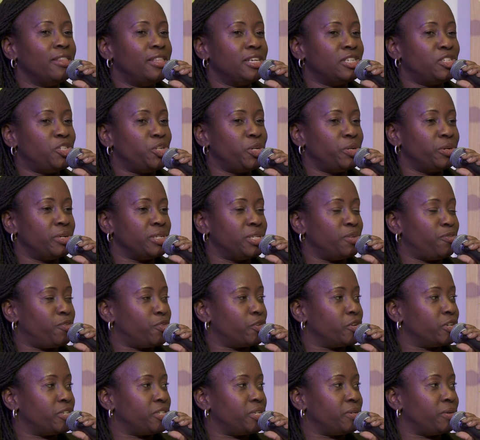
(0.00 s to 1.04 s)
This year is the
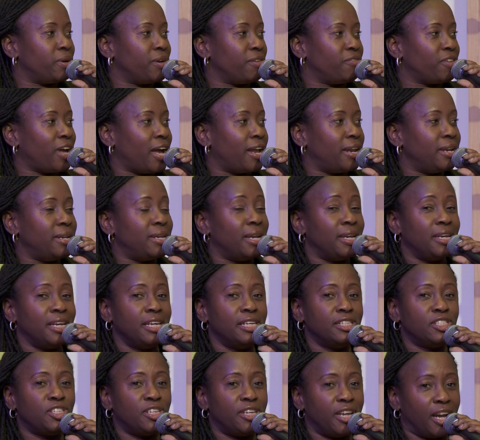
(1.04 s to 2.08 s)
first year I've added an
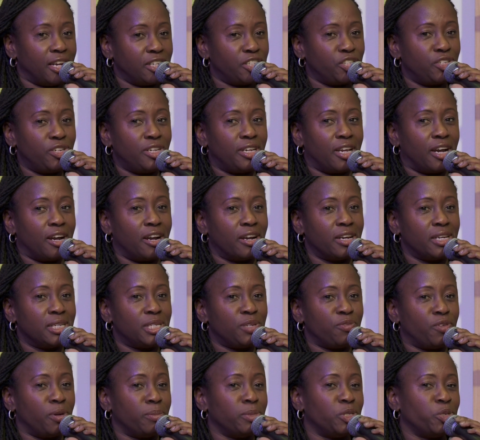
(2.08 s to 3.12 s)
international
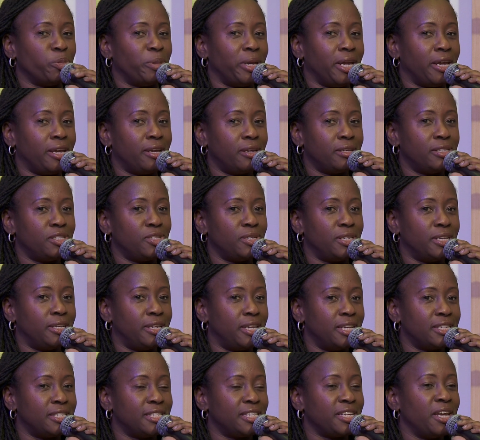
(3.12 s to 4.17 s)
artist from Jamaica to the
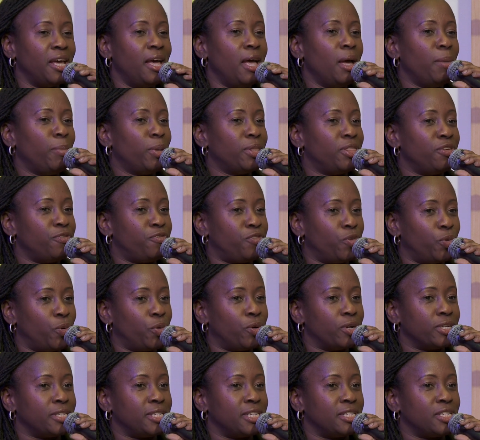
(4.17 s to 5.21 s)
list, but the
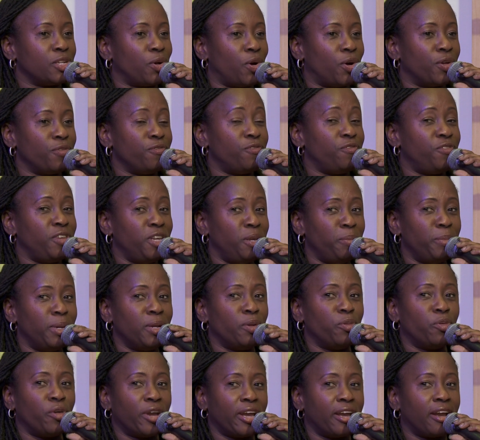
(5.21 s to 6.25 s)
focus is on
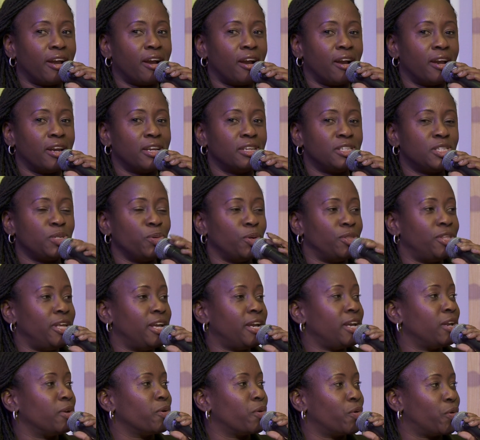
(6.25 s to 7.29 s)
female reggae artists so
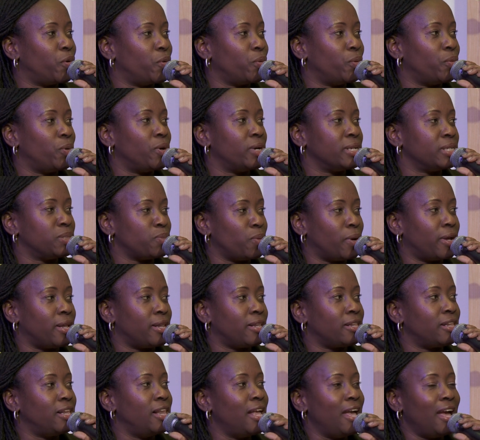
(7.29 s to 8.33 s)
they can grow as
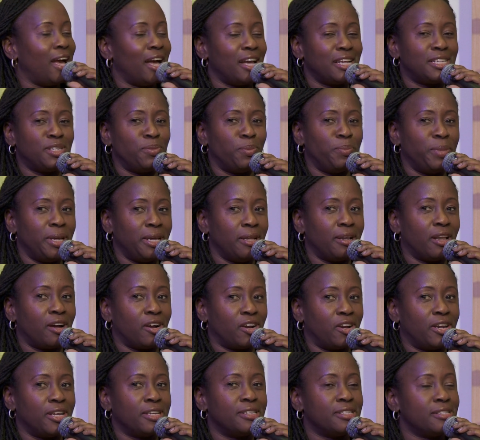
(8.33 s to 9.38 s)
well as the male
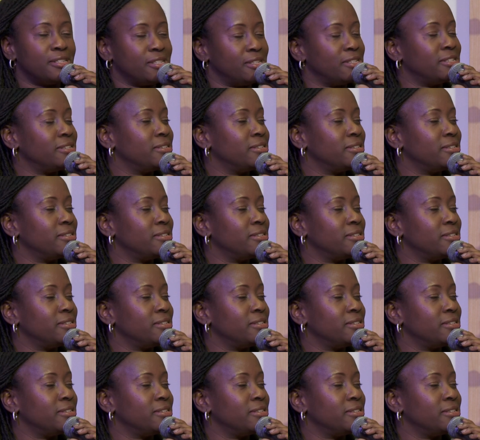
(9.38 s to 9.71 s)
artists.